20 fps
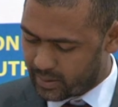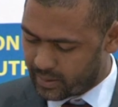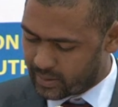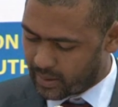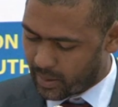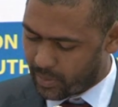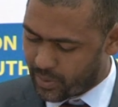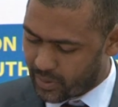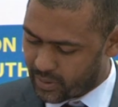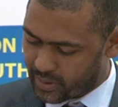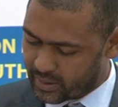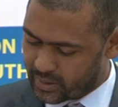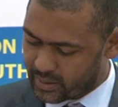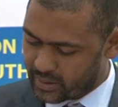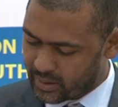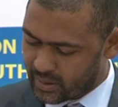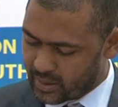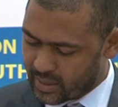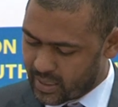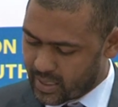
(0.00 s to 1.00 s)
support.
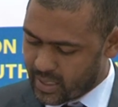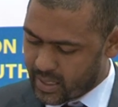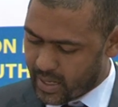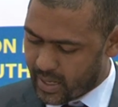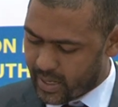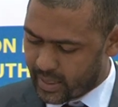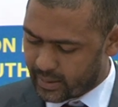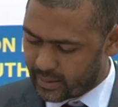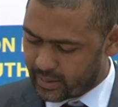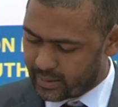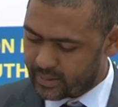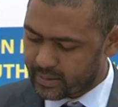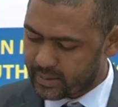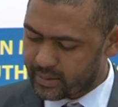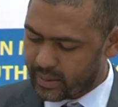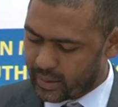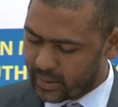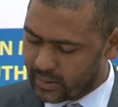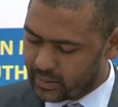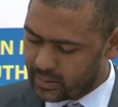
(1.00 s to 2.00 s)
I
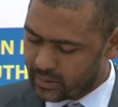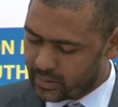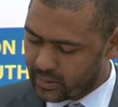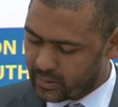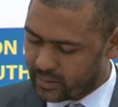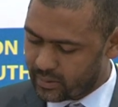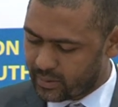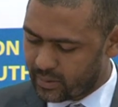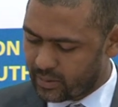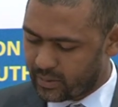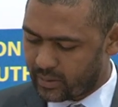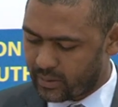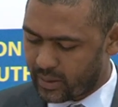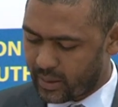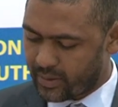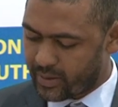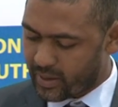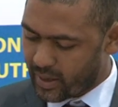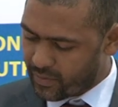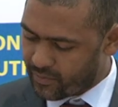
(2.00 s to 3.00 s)
understand,
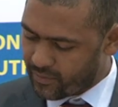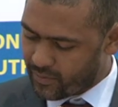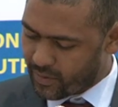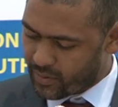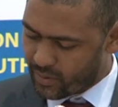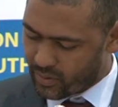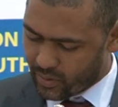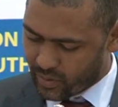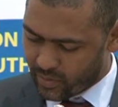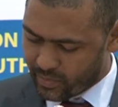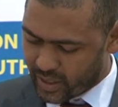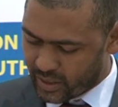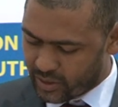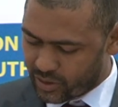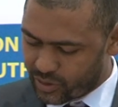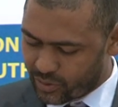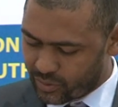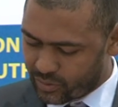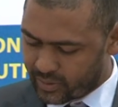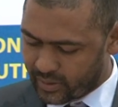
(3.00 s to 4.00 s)
therefore,
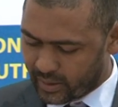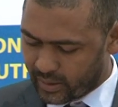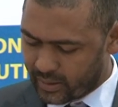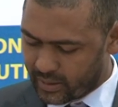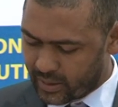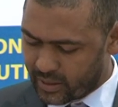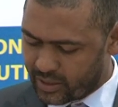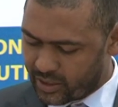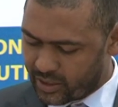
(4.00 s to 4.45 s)
commend you, Secretary